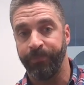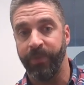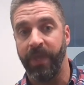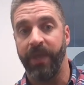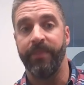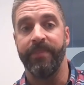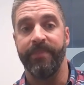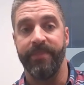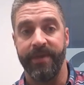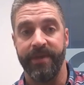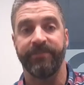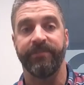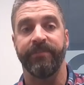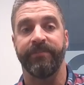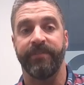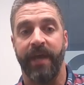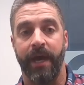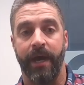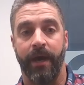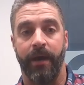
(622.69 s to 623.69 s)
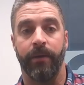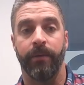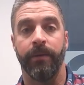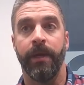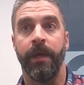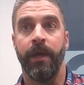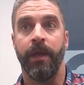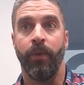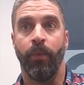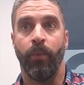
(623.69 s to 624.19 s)
And this is
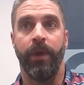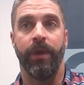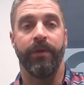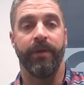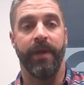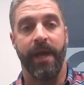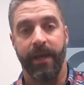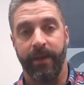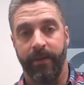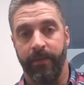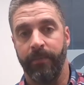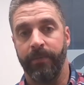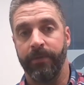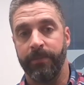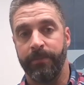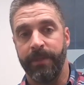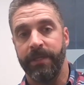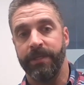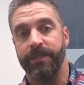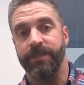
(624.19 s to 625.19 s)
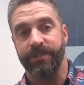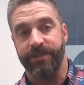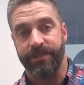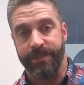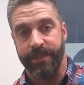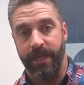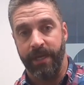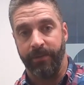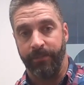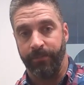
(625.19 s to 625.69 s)
how we are not going to be
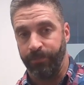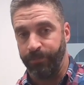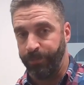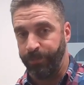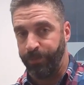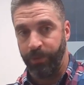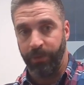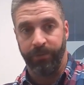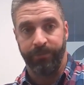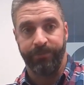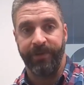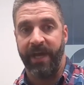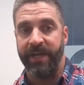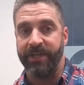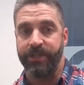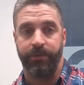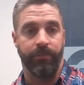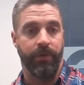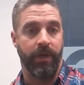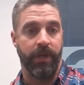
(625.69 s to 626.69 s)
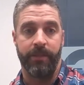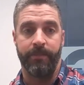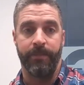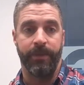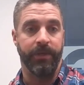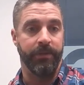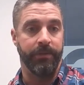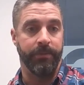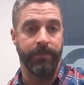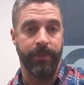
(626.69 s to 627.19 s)
just a good old fashioned run of the
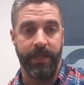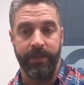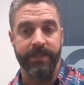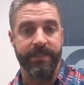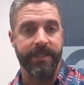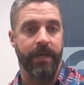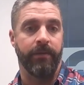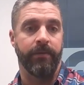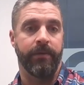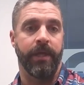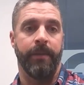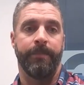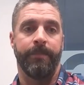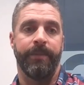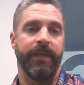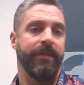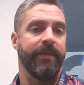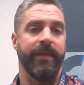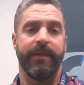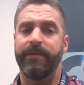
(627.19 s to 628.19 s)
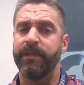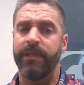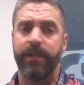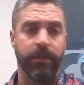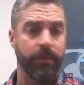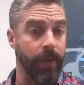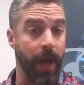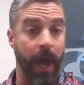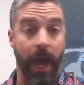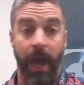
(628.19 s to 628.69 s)
mill Intel company that,
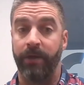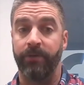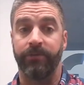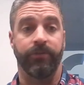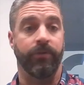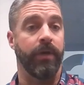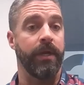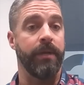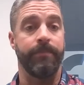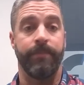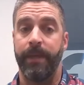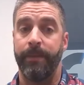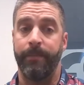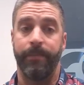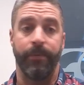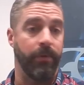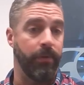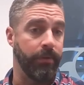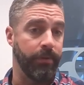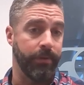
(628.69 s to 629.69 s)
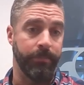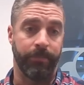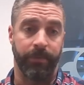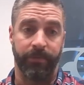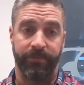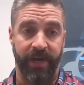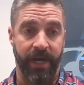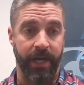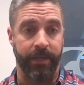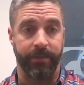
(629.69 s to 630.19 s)
hires great people and
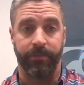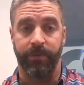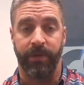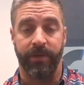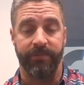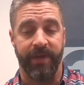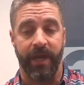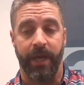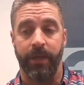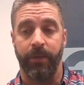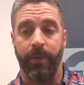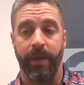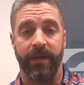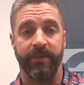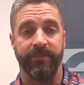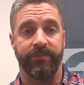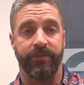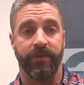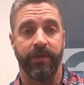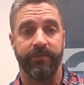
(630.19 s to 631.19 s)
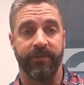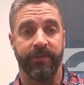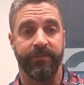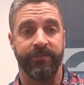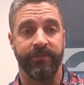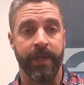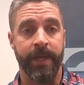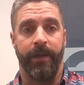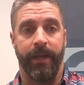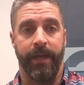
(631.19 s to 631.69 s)
provide great value added
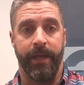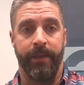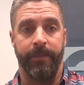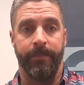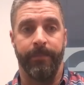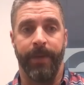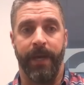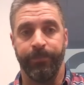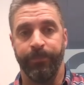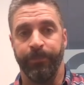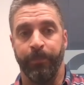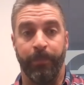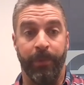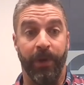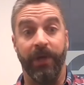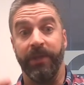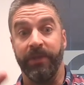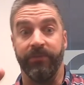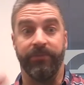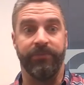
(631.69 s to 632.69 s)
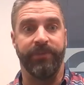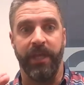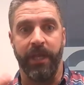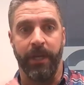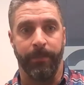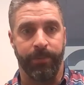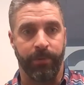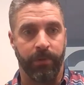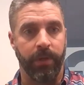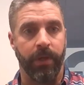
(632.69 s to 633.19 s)
service on a button
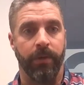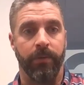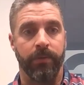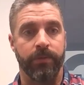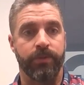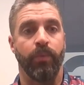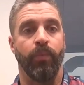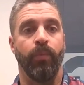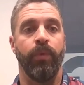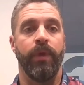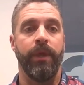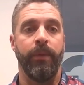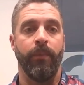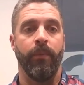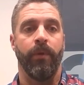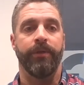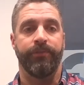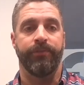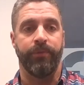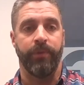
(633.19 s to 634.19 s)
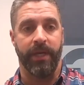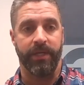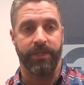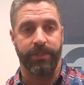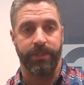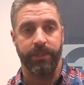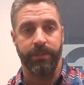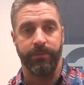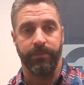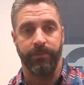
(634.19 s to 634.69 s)
seat approach. We want to
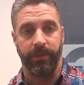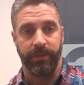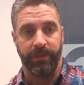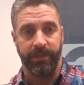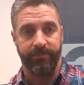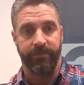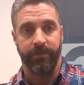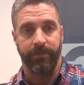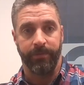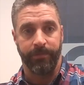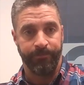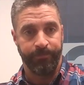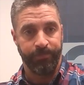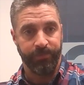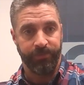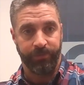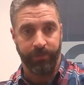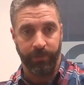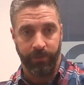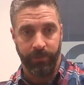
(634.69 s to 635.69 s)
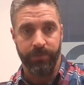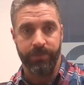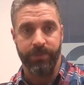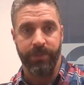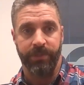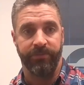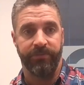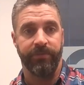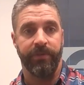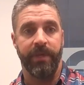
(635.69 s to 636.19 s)
actually deliver
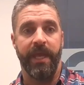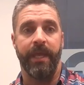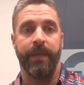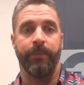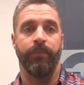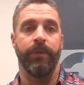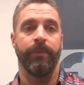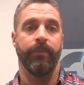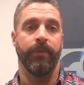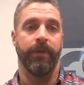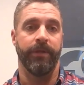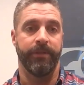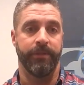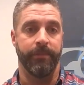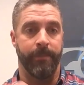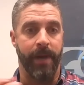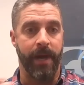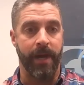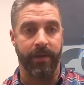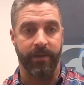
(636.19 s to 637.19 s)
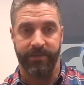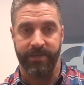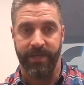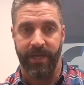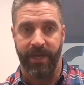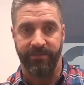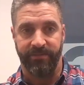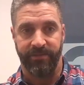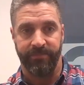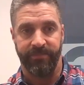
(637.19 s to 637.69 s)
solutions, and we want to
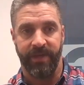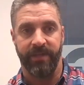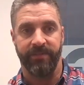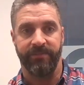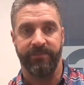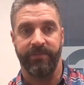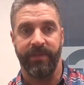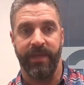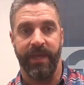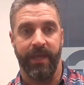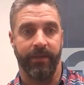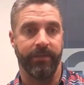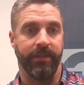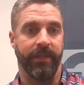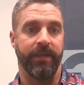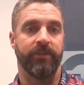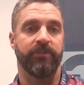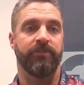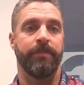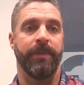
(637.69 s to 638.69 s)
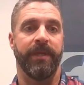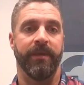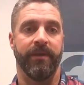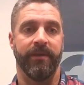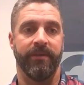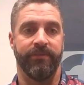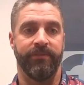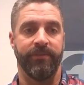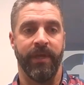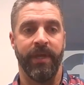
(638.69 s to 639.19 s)
democratize advanced analytics,
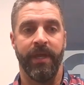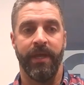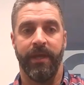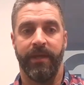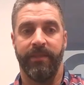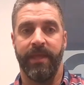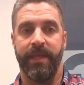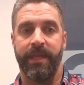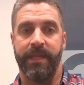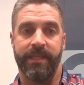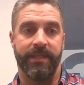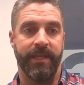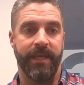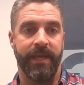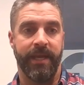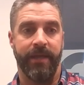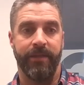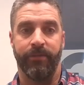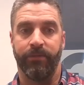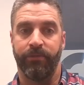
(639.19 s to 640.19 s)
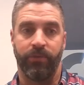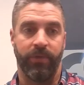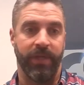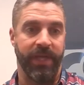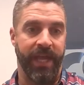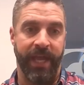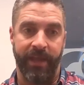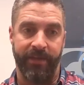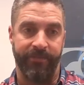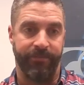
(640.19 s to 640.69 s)
because at the end of the day, there was
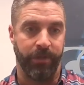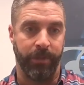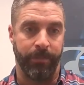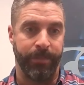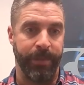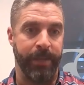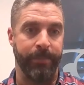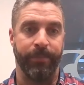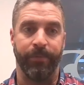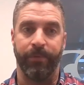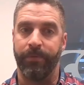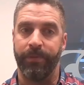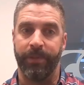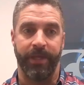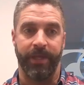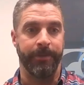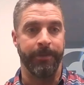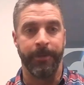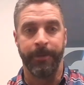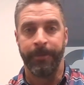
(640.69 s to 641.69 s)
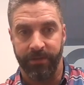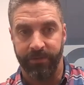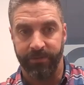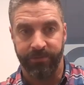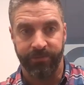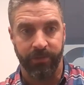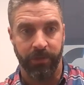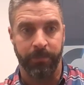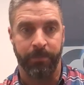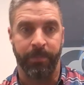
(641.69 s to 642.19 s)
only a handful of people that
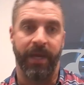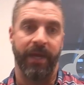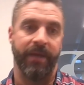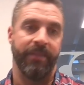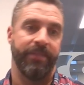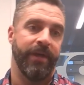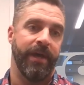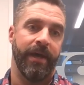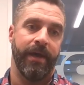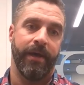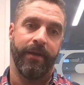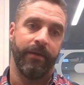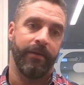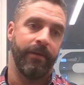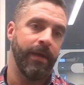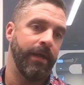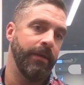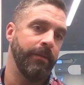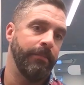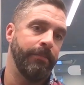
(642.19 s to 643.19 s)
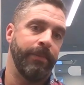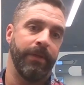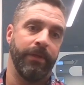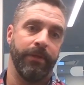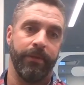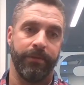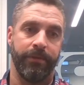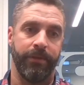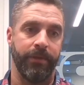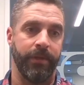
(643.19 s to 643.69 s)
understood Python or how to
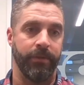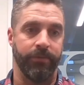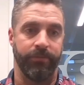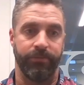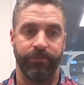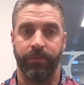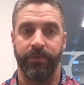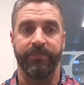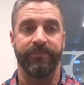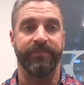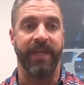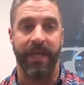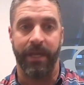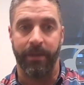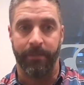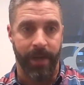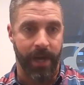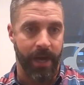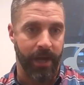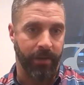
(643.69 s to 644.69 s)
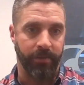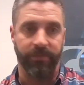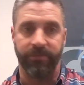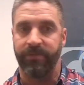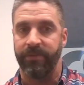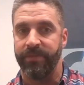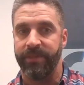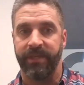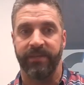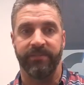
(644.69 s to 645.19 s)
build, sort of data
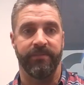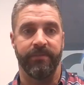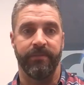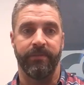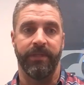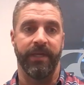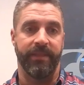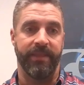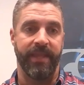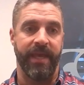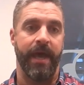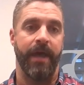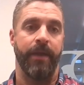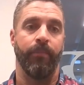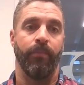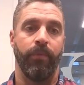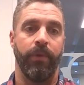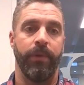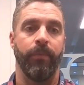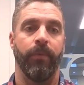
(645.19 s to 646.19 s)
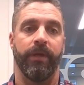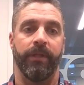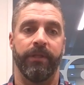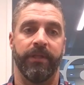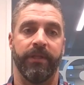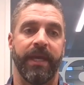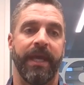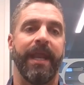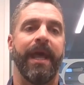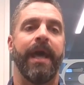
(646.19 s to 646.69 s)
models and things like that. We want to
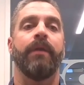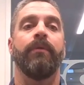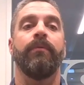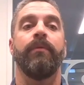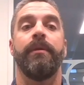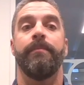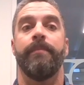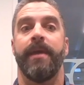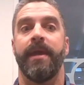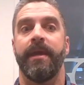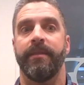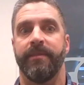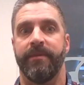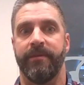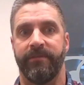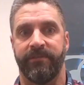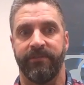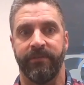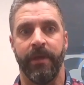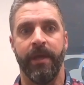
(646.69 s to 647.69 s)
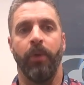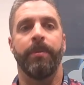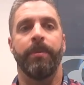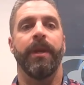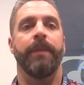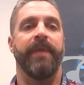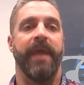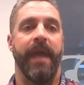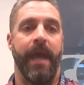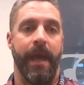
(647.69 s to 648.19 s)
look at how do we make this,
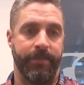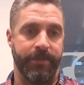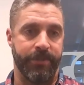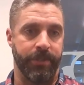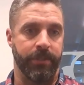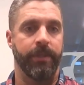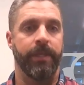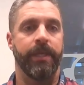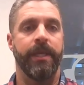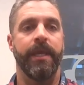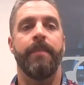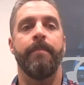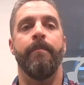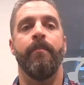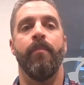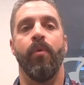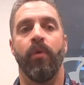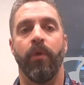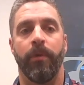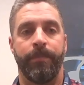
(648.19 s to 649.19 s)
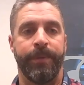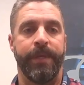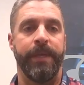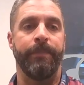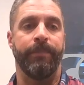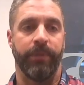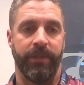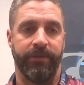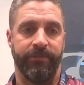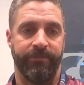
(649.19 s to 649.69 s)
open up the aperture, get more
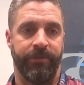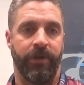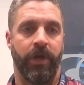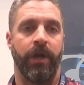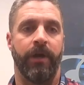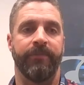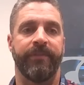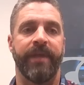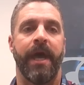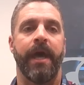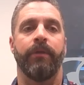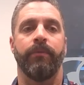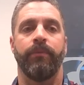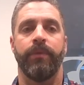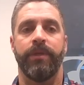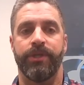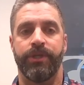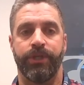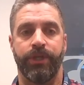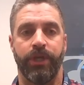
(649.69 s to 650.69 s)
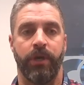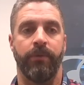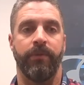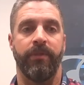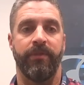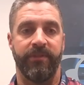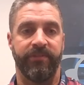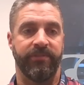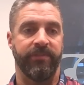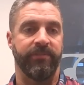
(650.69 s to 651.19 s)
people involved. How do we show
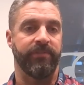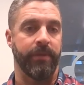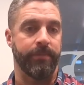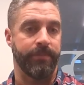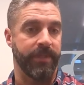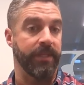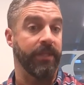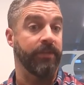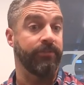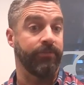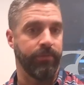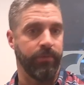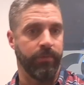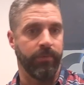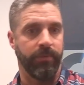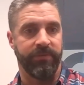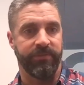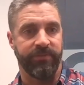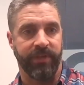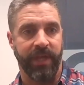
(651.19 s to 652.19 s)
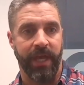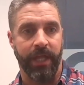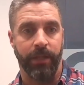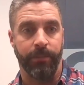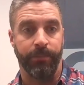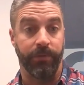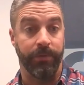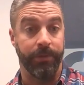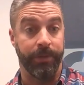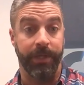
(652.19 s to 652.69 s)
that this is something that's truly
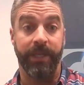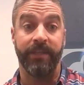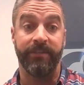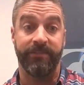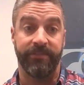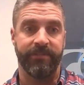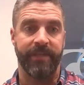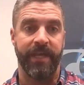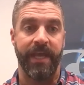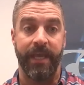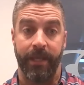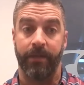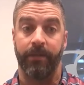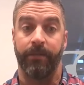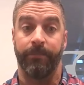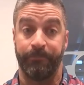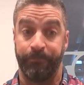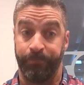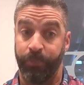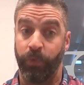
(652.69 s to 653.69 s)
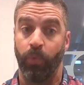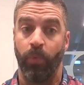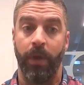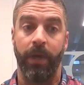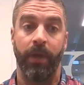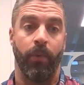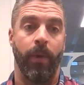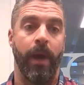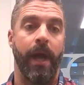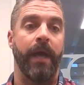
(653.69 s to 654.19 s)
scalable? And it's taken
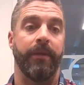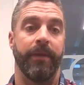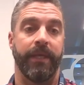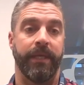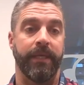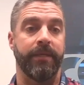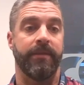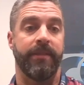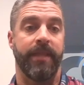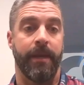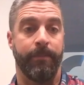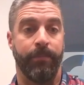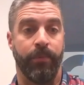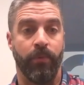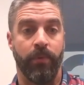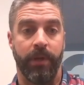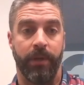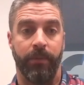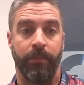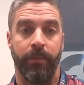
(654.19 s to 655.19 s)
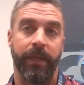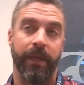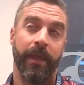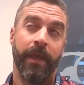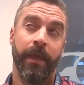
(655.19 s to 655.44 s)
quite a while to get to that point.